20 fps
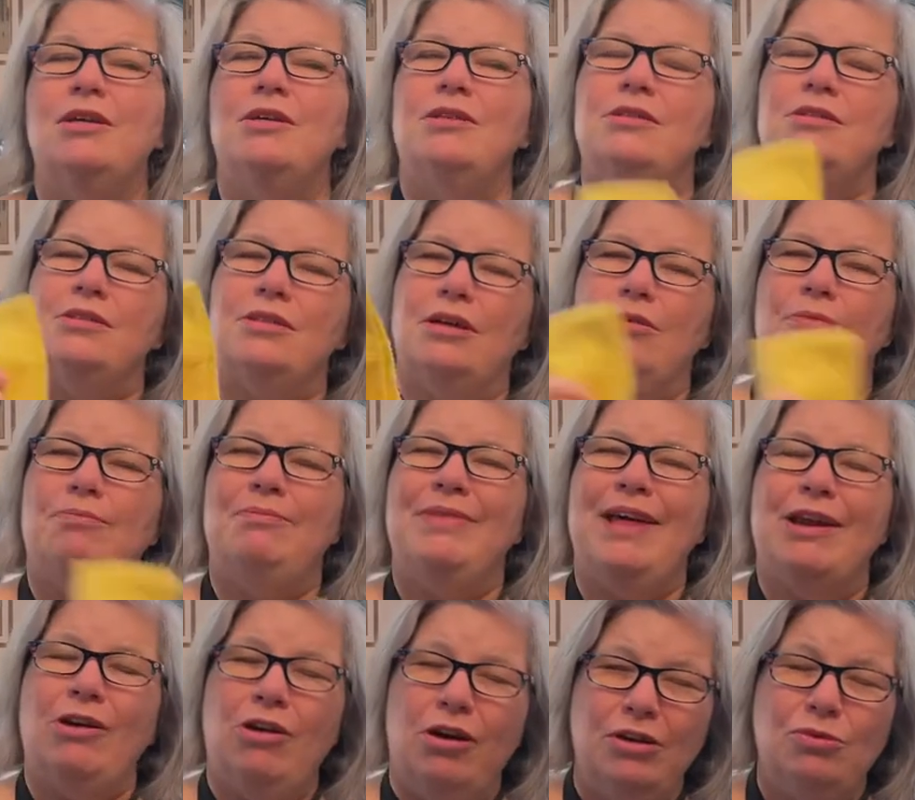So
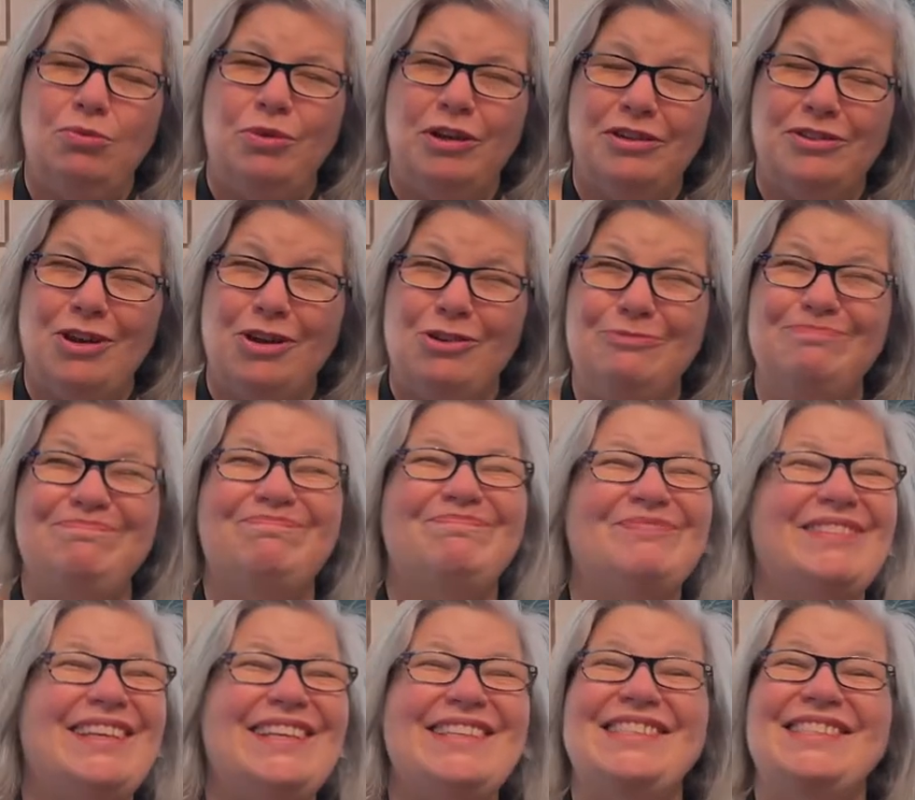that hard work though
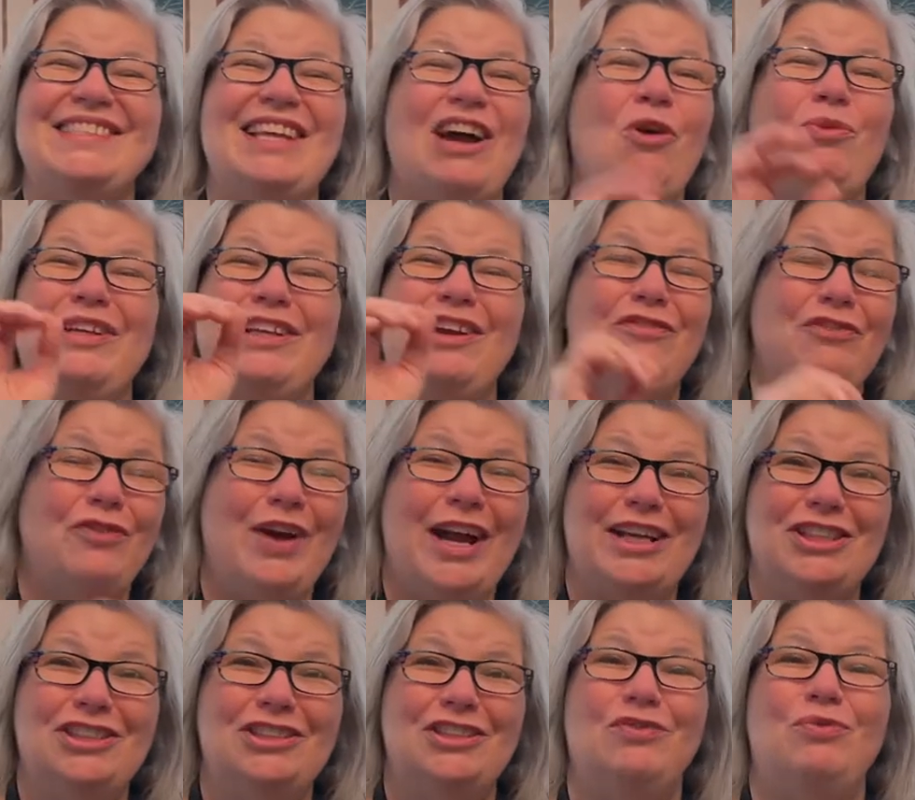is only a
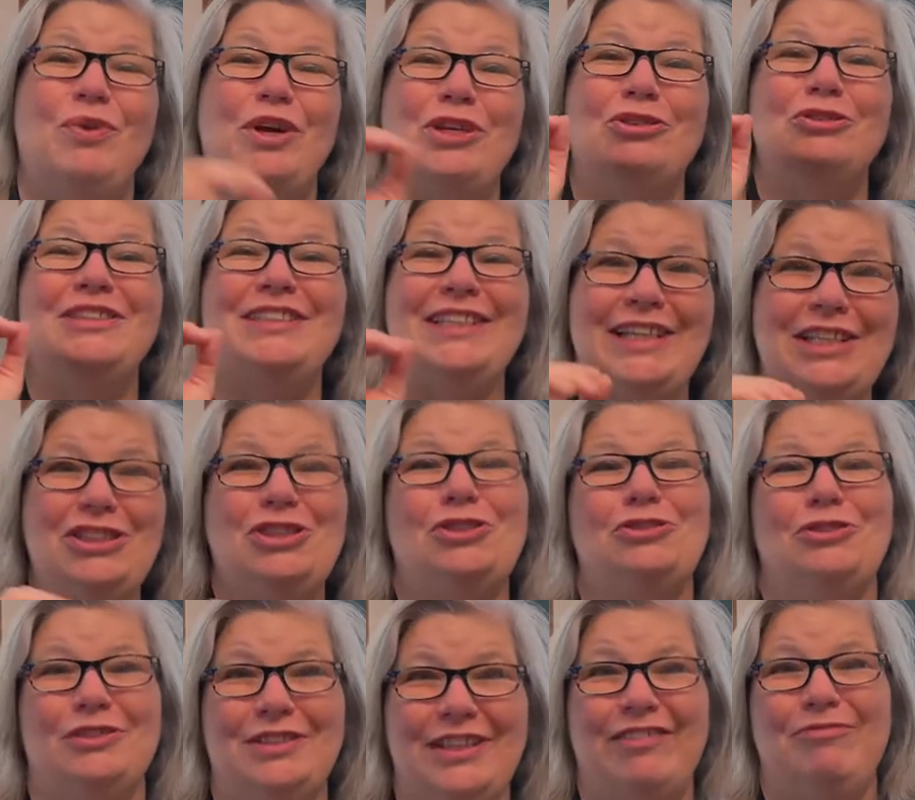fraction of what your
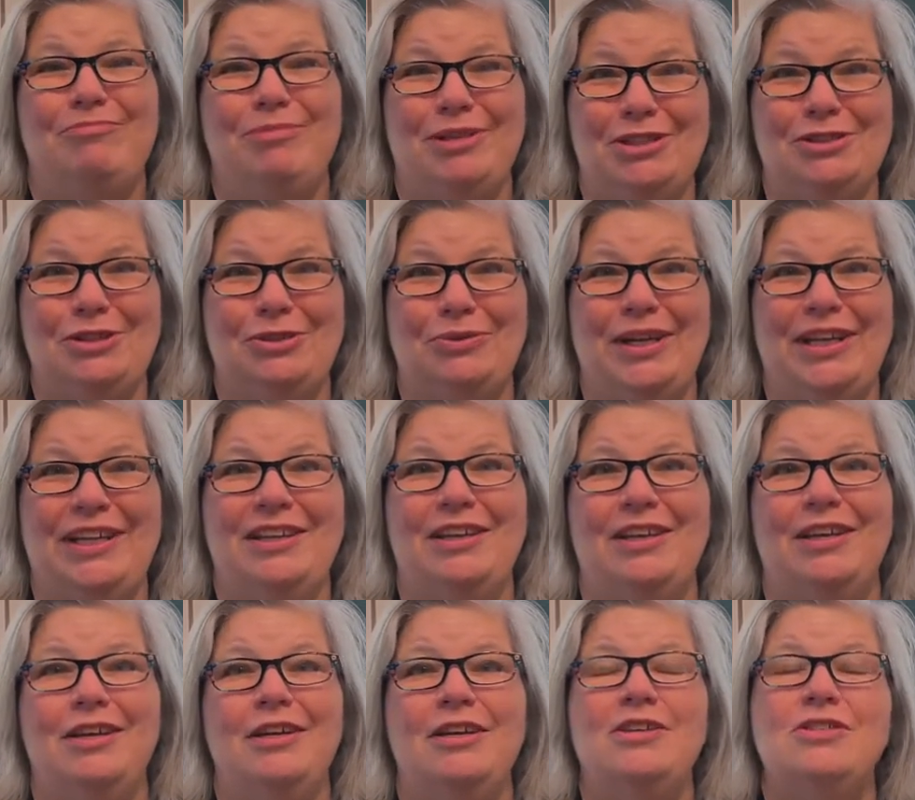teachers have been doing.
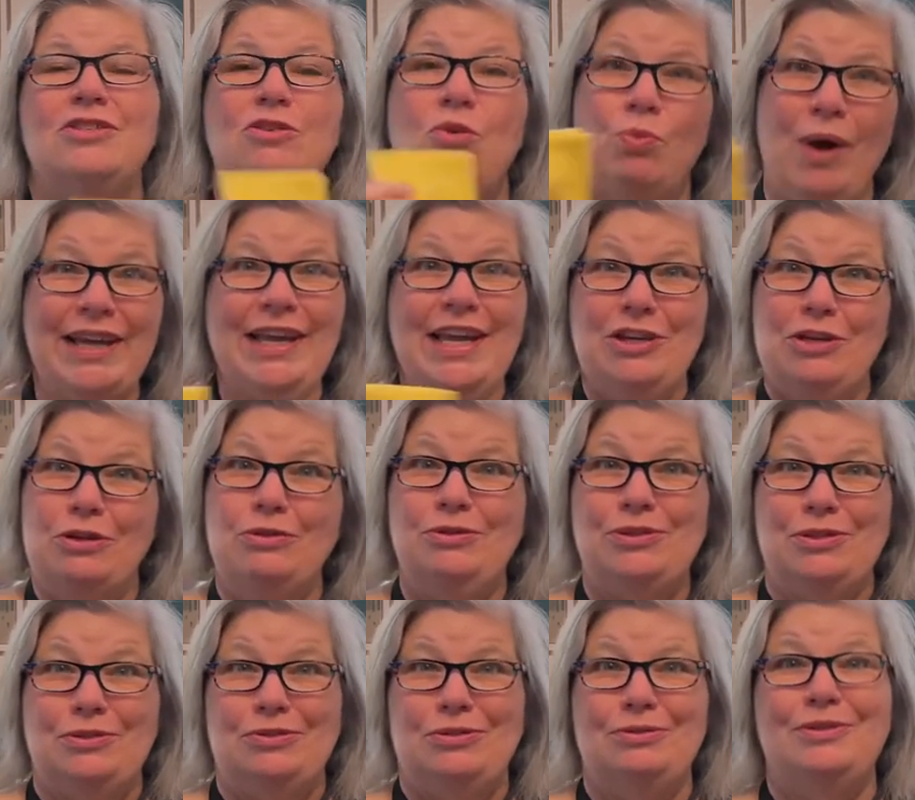So what can you
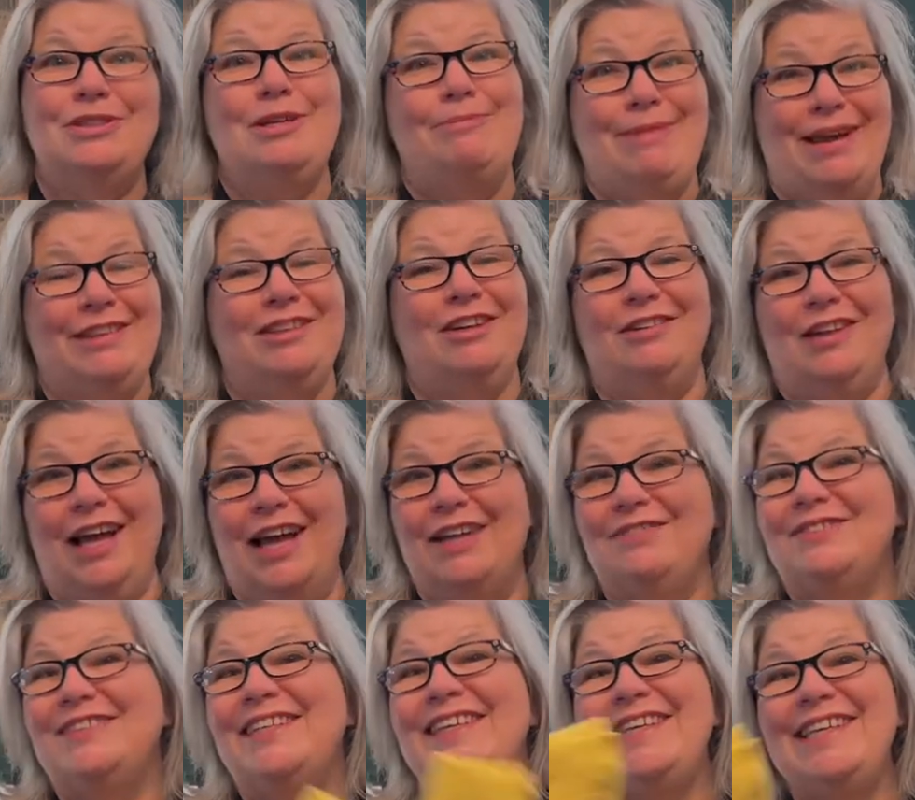do to make their
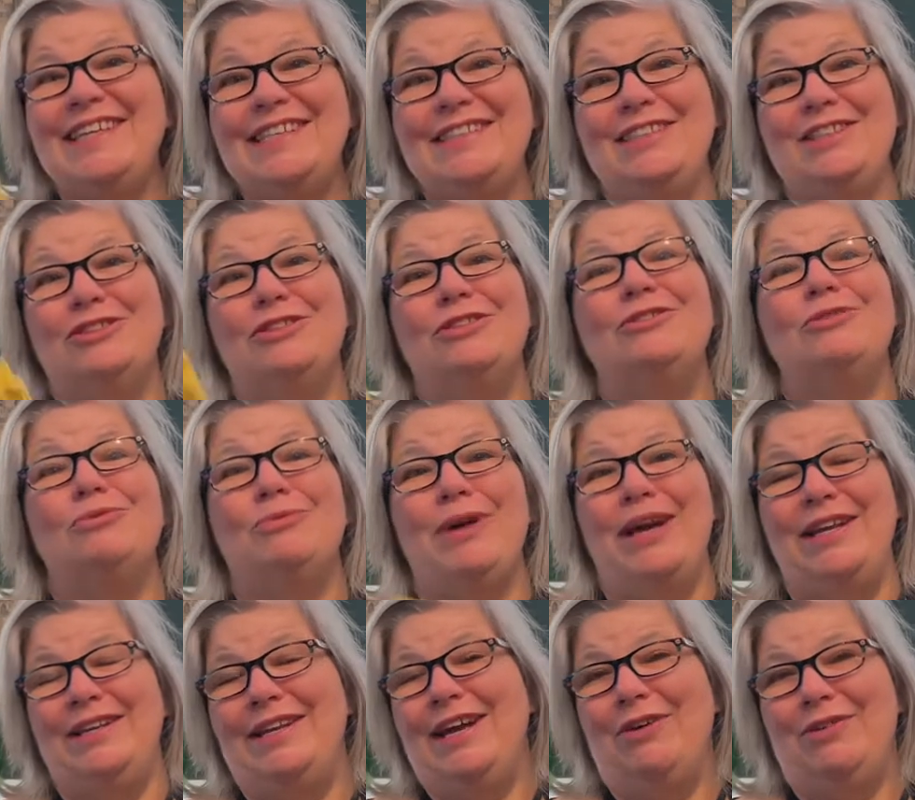lives easier
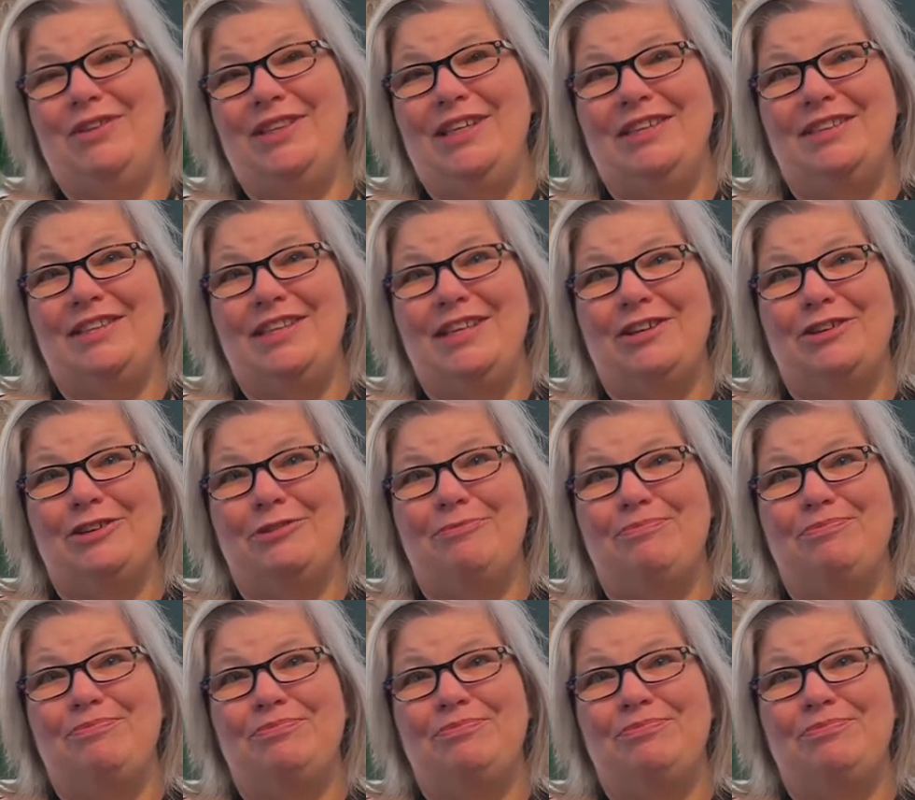right now at the end of the year?